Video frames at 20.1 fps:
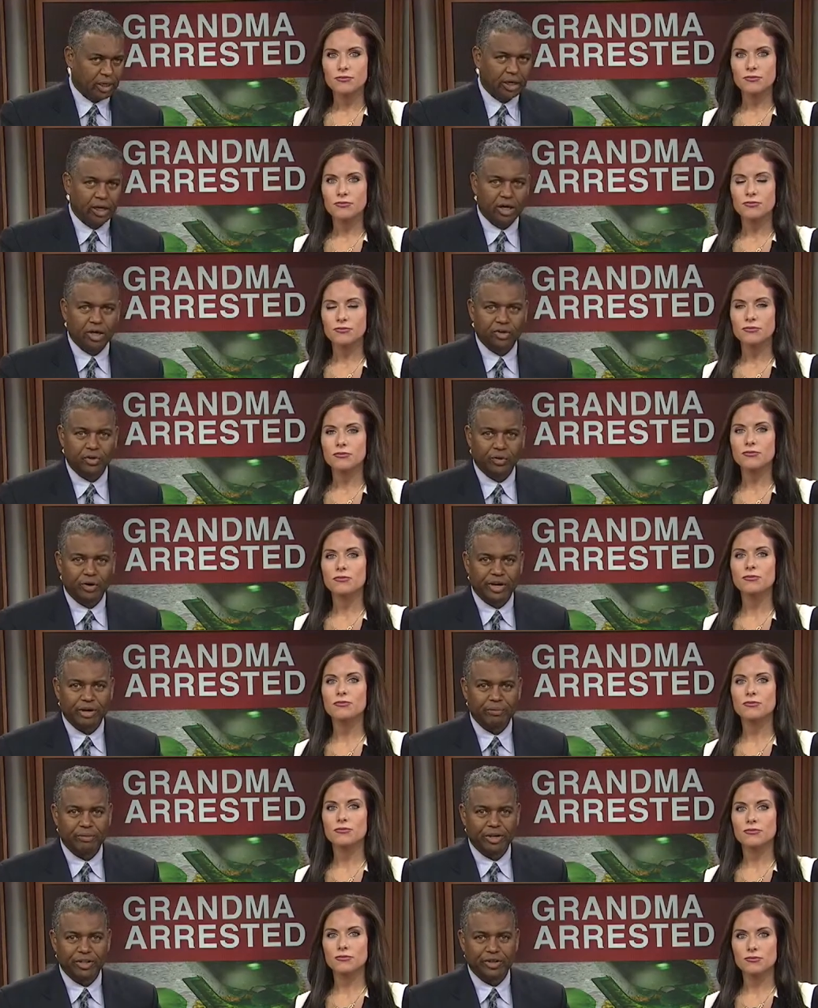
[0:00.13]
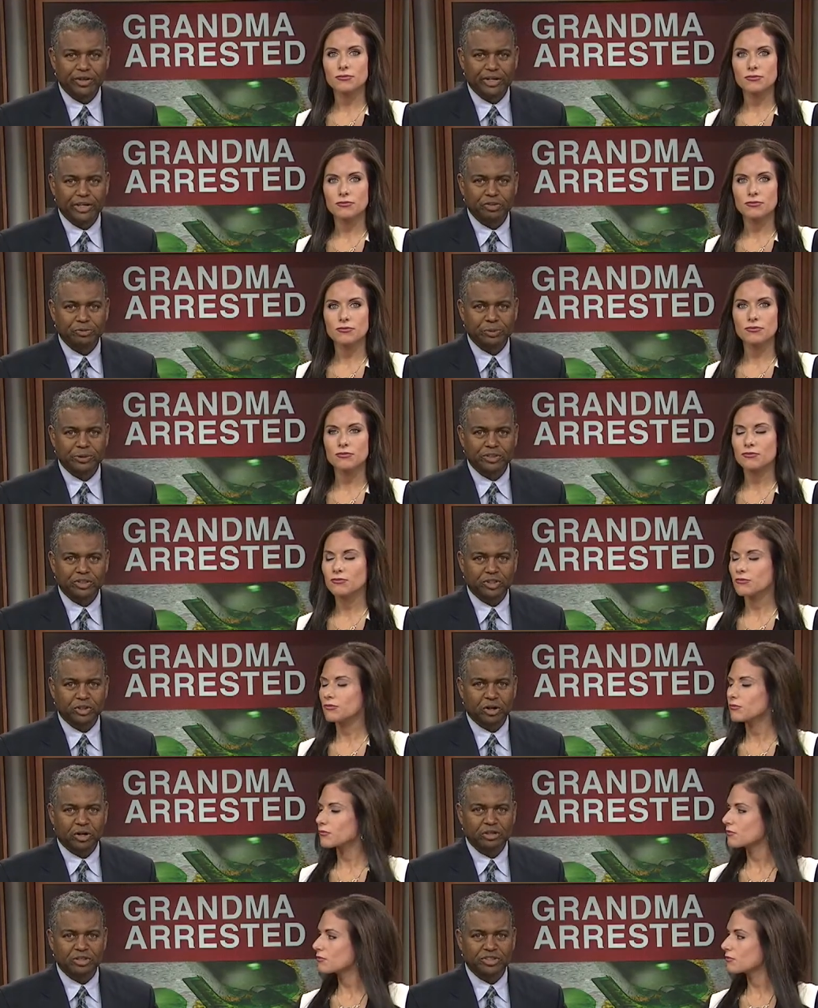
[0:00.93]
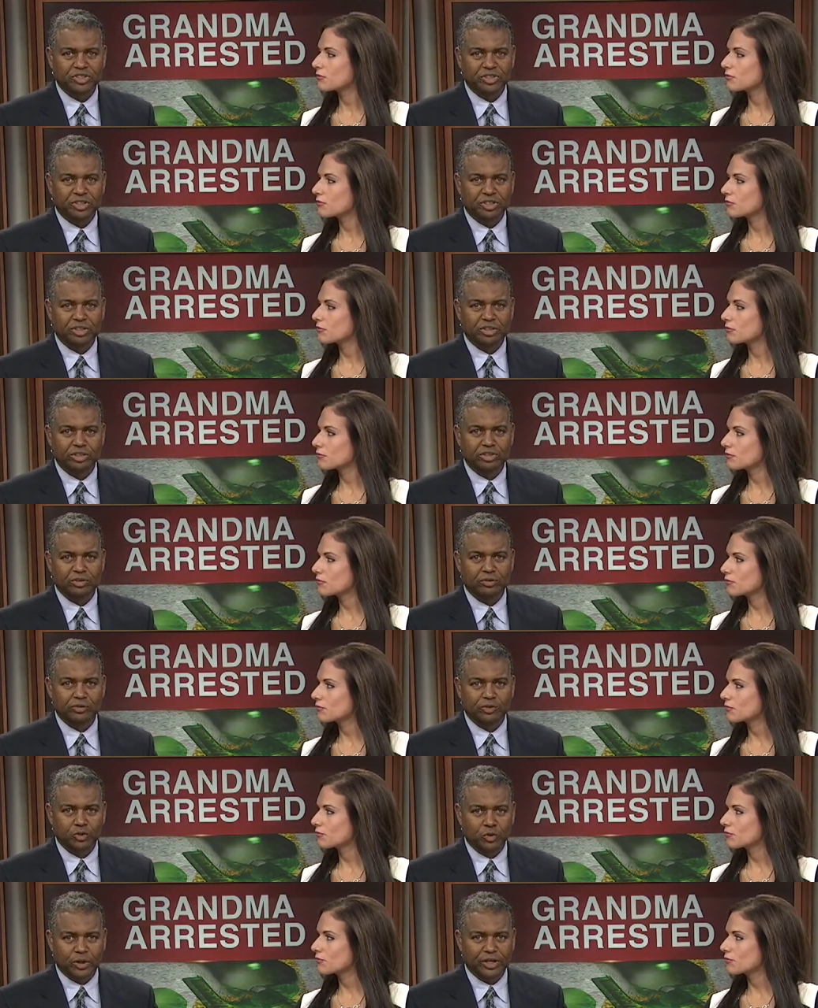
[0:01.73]
Speaker 1: A grandmother has been charged, accused of
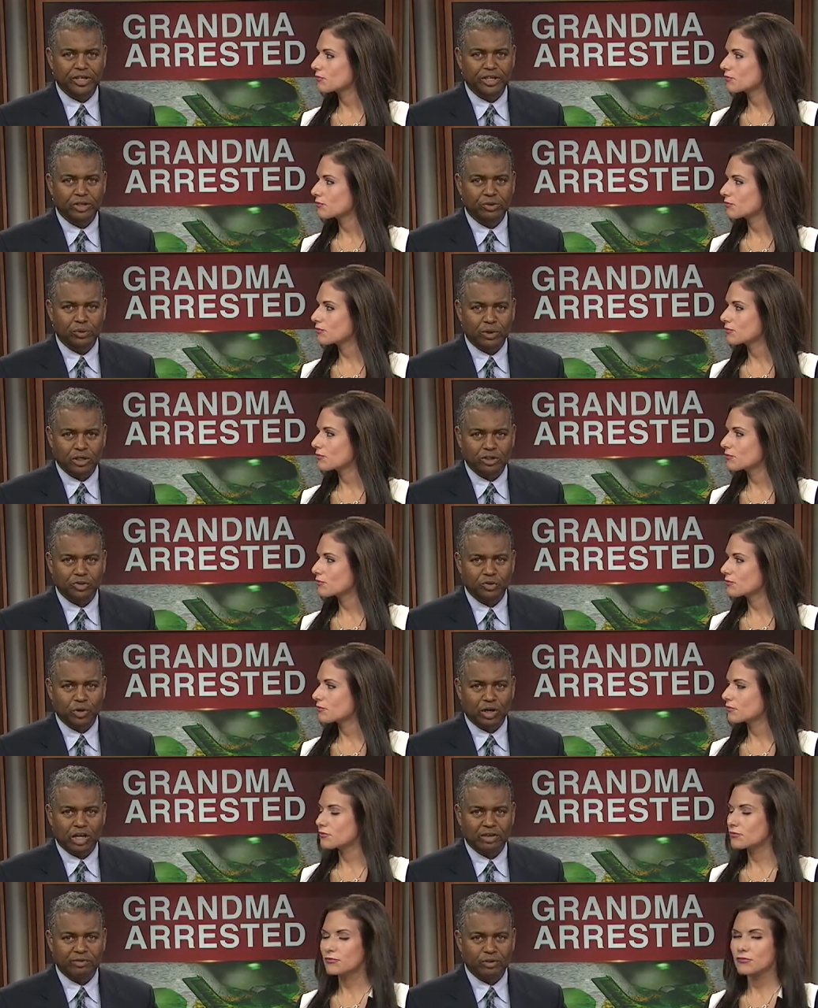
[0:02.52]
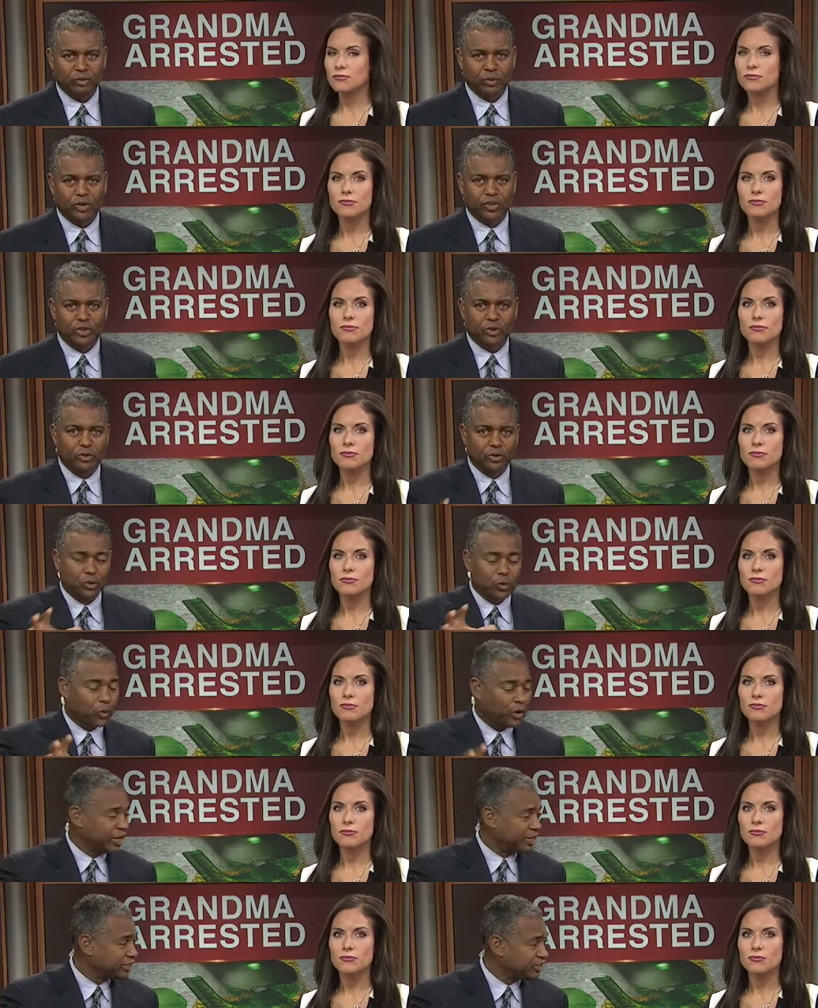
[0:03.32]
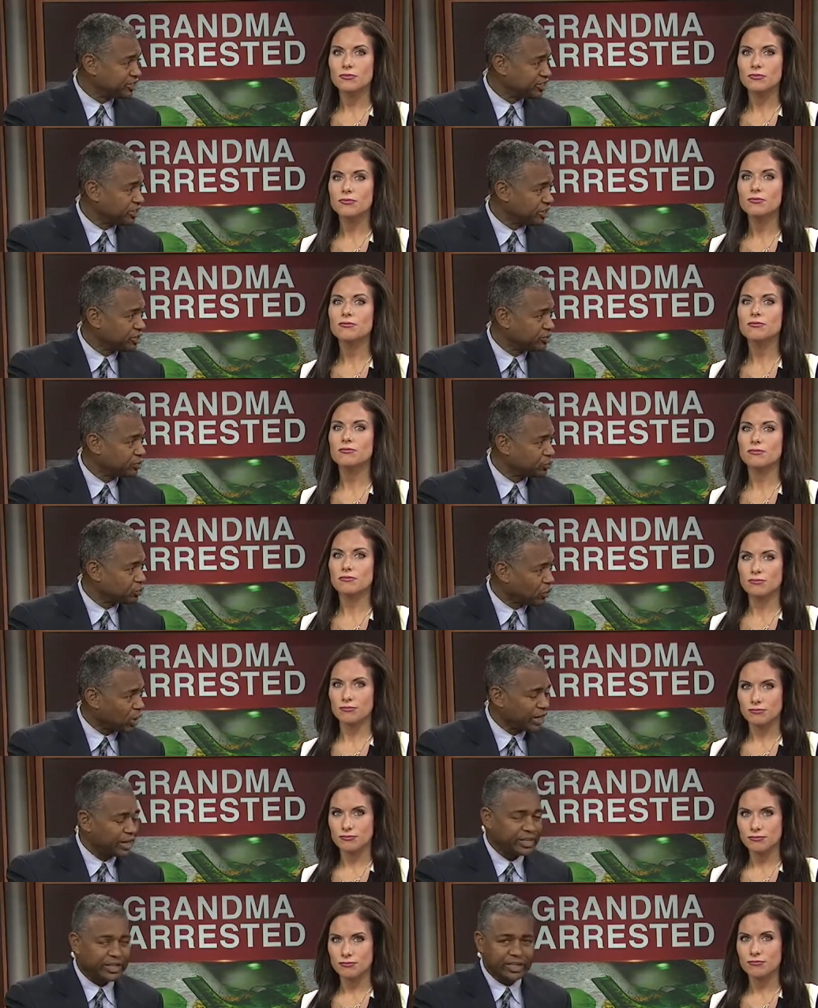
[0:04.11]
drinking while driving with her grandson
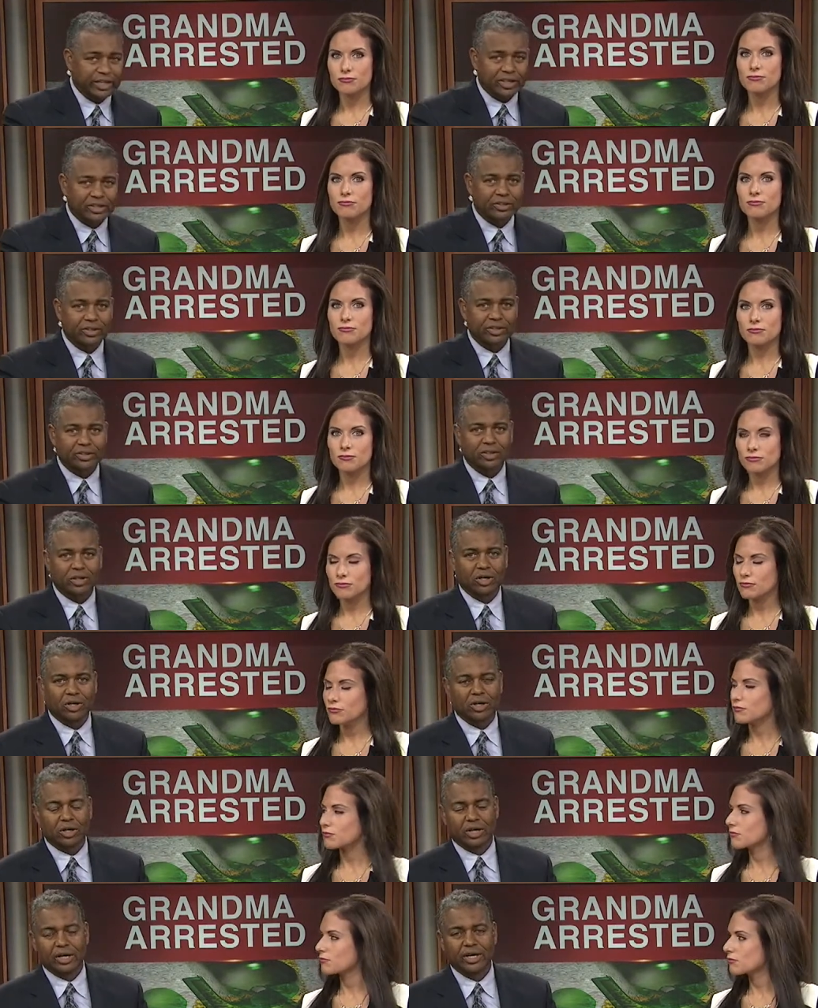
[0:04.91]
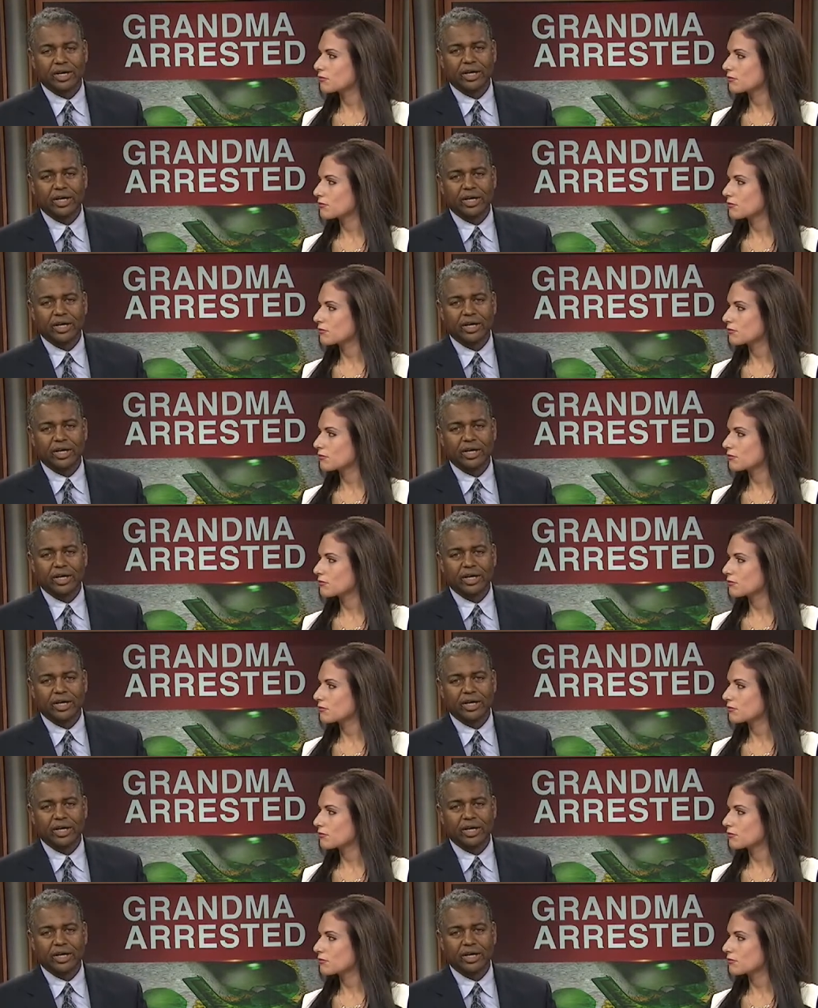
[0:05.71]
right in the car.